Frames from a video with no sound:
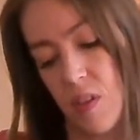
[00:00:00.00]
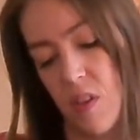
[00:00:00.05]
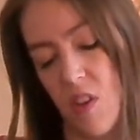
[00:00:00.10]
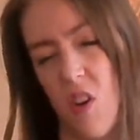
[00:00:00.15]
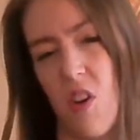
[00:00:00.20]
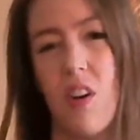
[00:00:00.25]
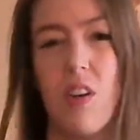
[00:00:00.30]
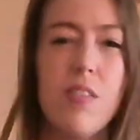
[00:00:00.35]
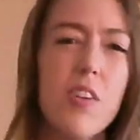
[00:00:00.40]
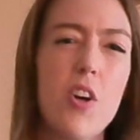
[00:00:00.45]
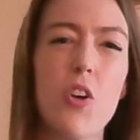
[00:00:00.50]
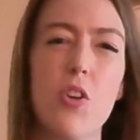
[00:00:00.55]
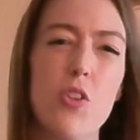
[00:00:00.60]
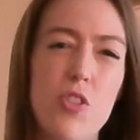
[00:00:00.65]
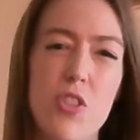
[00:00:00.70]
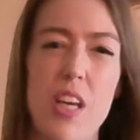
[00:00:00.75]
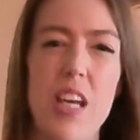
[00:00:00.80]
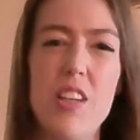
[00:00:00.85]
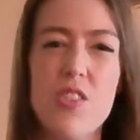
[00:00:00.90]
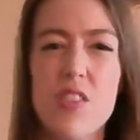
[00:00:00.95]
Or not a good
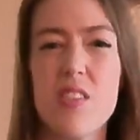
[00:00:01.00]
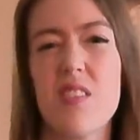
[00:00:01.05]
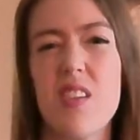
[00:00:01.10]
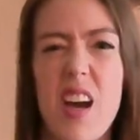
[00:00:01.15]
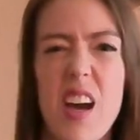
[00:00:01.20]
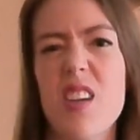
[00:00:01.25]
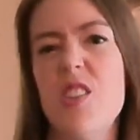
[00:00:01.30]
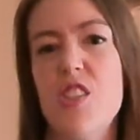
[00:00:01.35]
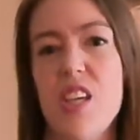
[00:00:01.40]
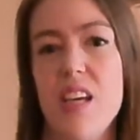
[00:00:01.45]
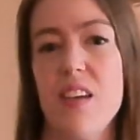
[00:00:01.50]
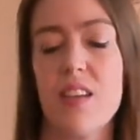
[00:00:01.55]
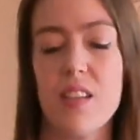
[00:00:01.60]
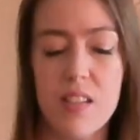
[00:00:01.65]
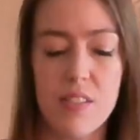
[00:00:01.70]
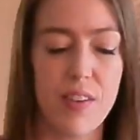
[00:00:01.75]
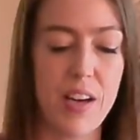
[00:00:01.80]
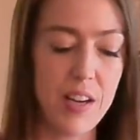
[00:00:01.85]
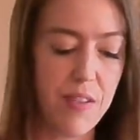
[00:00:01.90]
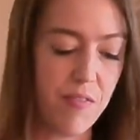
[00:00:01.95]
shake, just a shake is
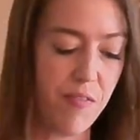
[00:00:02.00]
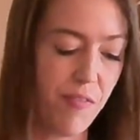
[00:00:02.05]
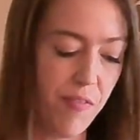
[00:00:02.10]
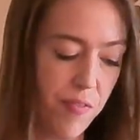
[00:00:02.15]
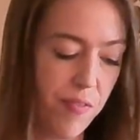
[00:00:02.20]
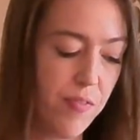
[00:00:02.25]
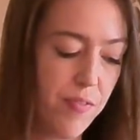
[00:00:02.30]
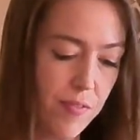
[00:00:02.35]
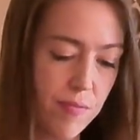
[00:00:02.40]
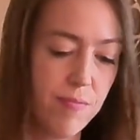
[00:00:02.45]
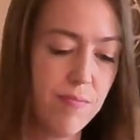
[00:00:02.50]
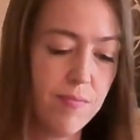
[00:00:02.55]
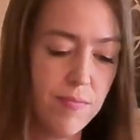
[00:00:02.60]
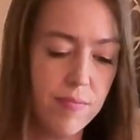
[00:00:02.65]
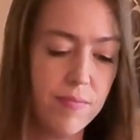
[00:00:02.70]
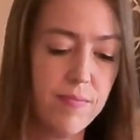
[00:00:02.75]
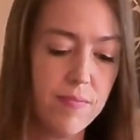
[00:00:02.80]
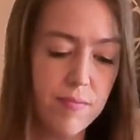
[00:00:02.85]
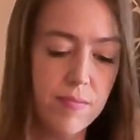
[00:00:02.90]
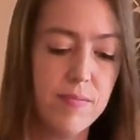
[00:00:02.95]
fine.
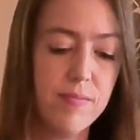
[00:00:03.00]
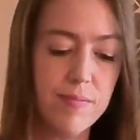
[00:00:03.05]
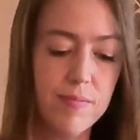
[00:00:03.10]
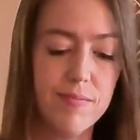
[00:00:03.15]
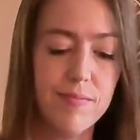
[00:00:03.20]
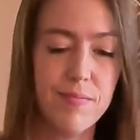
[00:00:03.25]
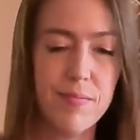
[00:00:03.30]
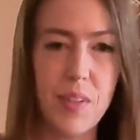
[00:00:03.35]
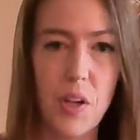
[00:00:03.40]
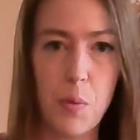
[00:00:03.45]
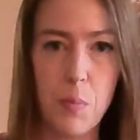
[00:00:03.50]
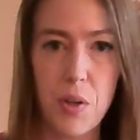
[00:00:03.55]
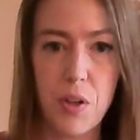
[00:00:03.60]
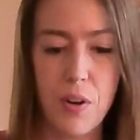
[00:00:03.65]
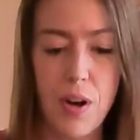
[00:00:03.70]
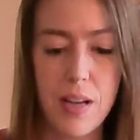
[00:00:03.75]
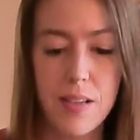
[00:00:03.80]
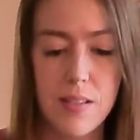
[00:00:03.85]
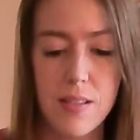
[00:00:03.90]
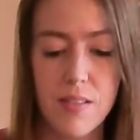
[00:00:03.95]
That'll be
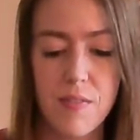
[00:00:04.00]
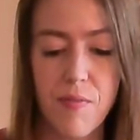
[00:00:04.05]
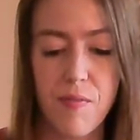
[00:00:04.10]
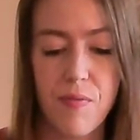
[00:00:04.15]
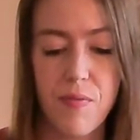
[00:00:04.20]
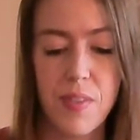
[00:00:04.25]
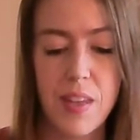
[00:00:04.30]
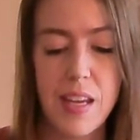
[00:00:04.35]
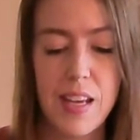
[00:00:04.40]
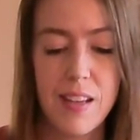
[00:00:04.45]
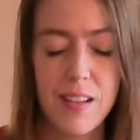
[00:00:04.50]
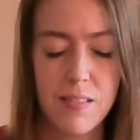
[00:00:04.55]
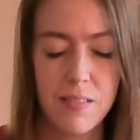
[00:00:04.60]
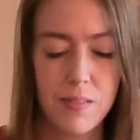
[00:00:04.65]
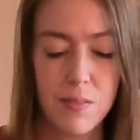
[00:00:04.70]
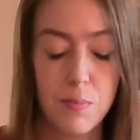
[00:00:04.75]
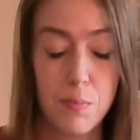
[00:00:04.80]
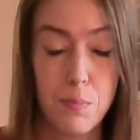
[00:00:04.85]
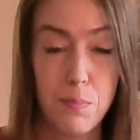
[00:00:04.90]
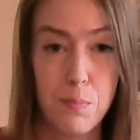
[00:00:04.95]
grand.
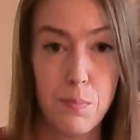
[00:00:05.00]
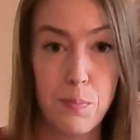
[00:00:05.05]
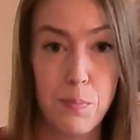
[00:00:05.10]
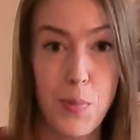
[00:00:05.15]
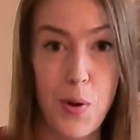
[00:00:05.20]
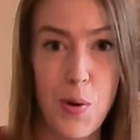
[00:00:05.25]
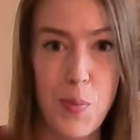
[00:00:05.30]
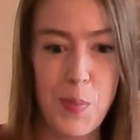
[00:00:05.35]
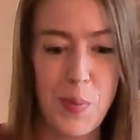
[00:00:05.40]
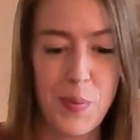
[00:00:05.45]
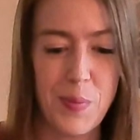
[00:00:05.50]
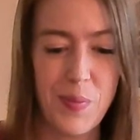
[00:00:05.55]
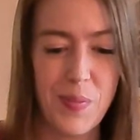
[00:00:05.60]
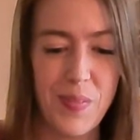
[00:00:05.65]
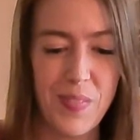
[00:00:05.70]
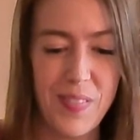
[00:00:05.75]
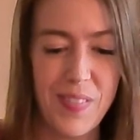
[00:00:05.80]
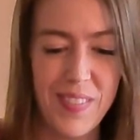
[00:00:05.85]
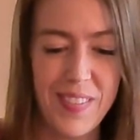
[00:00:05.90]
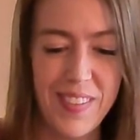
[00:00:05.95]
Pop.
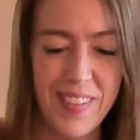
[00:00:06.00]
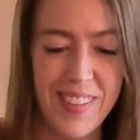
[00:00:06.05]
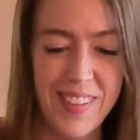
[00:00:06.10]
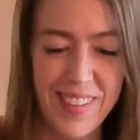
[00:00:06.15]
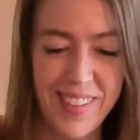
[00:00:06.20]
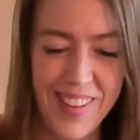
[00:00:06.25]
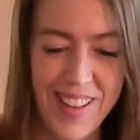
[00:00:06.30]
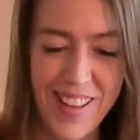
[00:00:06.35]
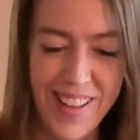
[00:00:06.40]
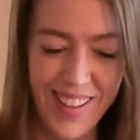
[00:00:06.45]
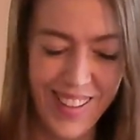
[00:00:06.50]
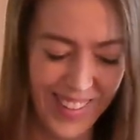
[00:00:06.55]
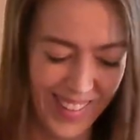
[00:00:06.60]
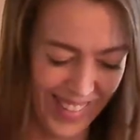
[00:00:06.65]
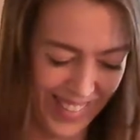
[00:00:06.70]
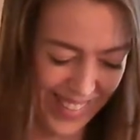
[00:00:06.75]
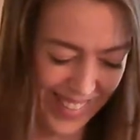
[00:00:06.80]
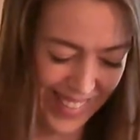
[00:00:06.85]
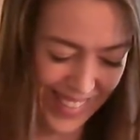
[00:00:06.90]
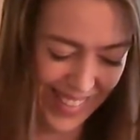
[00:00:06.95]

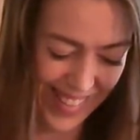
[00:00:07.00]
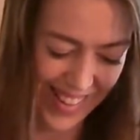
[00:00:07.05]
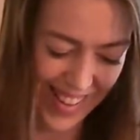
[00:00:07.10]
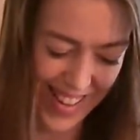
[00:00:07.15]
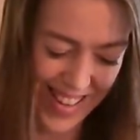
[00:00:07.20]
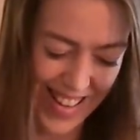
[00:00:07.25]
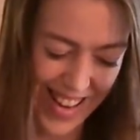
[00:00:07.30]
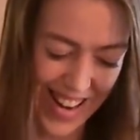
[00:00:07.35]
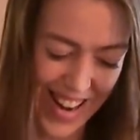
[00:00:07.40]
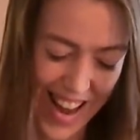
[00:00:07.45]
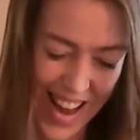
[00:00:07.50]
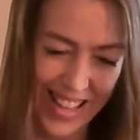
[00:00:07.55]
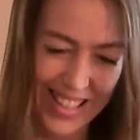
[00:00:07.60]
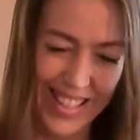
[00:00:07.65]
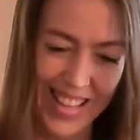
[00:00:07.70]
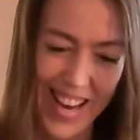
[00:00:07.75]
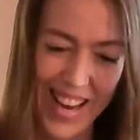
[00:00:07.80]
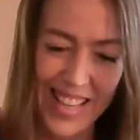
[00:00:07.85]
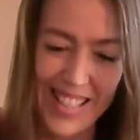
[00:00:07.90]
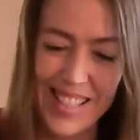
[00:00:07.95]
And then add
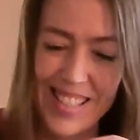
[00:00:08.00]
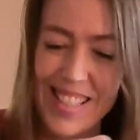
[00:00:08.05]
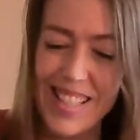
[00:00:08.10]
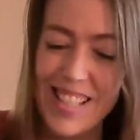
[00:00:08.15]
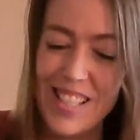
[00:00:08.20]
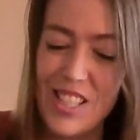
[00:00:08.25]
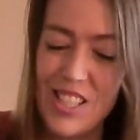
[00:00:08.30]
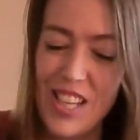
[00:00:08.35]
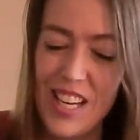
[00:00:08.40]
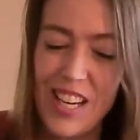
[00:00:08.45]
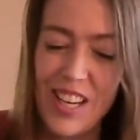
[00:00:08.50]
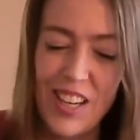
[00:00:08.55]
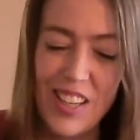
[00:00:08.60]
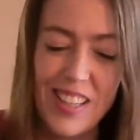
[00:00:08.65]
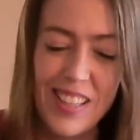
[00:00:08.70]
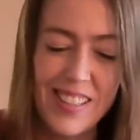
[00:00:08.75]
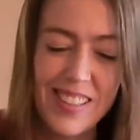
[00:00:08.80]
the ice to the shaker.